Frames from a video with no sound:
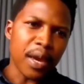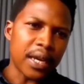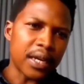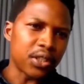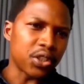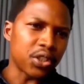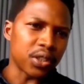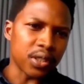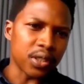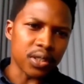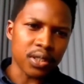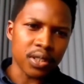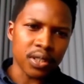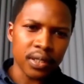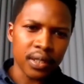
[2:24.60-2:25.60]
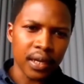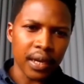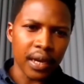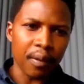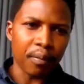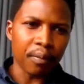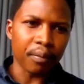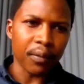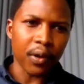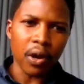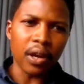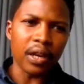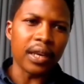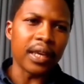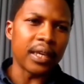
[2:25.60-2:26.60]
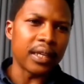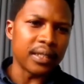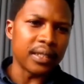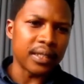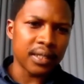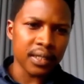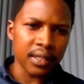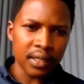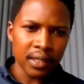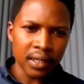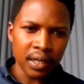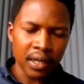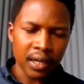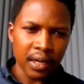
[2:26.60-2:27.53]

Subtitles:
it's managers, colleagues,